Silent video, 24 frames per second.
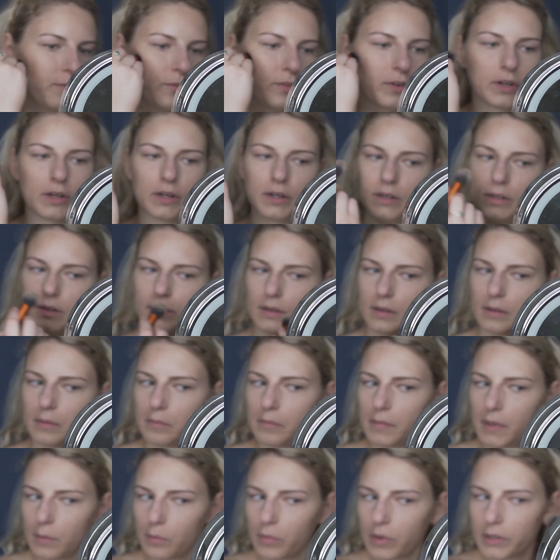for
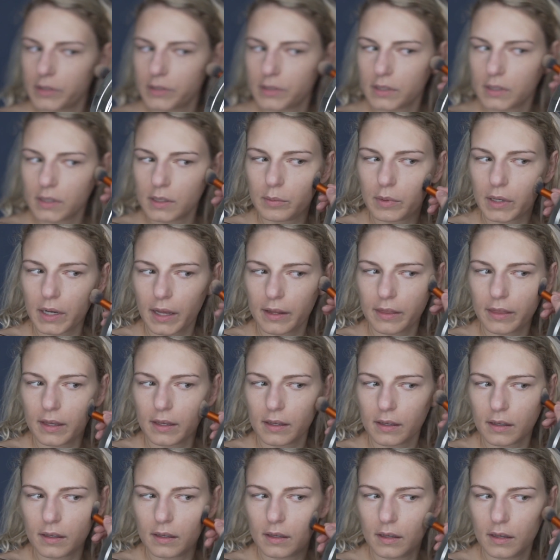me personally, but I
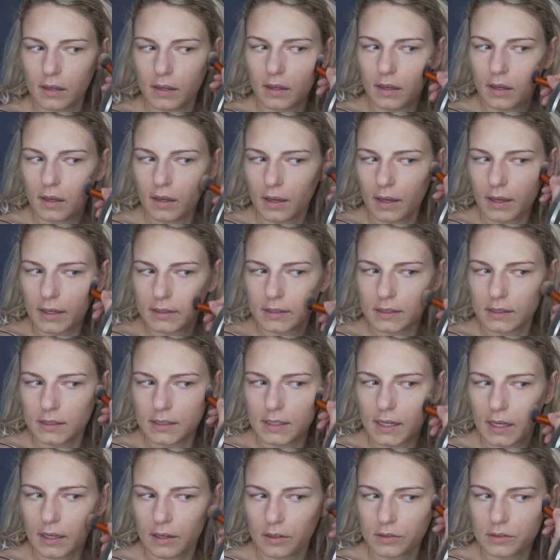think as the
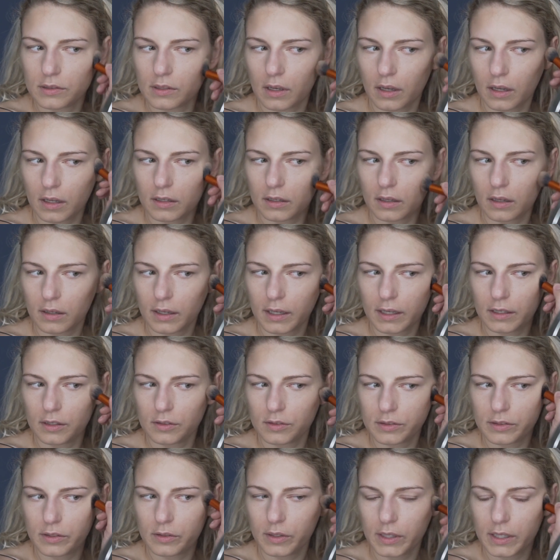day goes on, I'll get
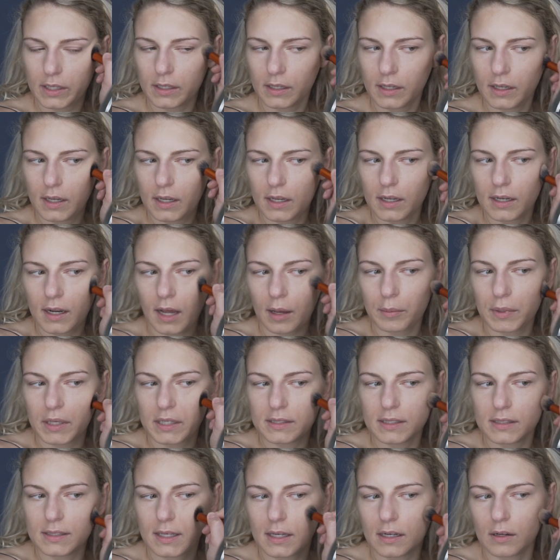used to it. Not
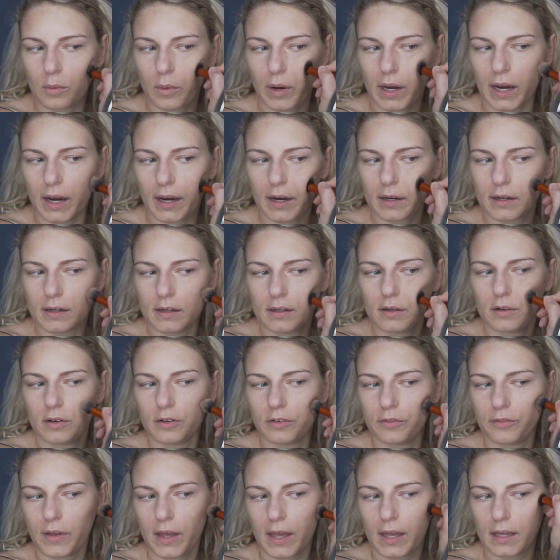because it's gonna wear
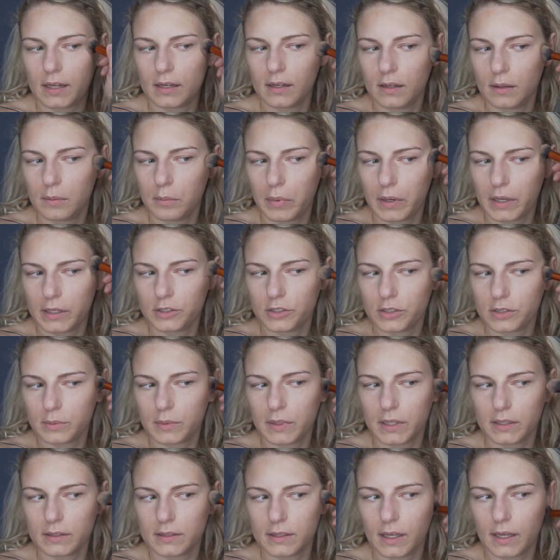or fade, but just
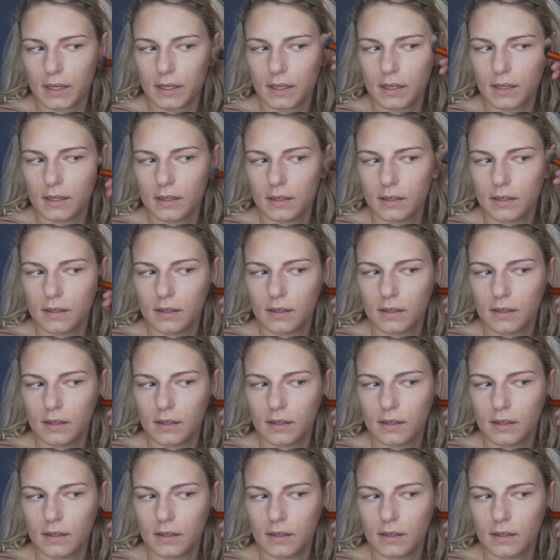because, like,